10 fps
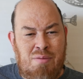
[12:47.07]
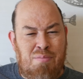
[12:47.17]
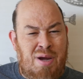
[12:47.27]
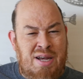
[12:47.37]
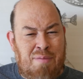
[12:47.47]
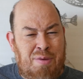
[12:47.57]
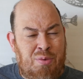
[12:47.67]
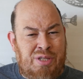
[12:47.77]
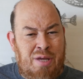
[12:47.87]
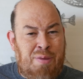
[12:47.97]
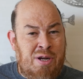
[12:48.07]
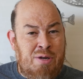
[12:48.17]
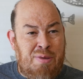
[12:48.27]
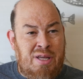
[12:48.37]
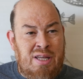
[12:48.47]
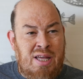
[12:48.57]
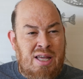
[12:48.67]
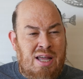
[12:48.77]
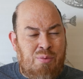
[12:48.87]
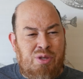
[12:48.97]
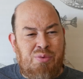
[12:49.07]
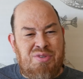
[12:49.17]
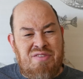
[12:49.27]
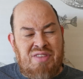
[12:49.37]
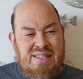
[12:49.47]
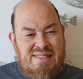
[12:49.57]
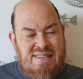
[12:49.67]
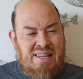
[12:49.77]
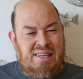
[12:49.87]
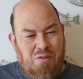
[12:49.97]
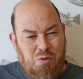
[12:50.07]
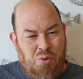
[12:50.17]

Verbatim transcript: might not be what they appear to be. It really was even that second level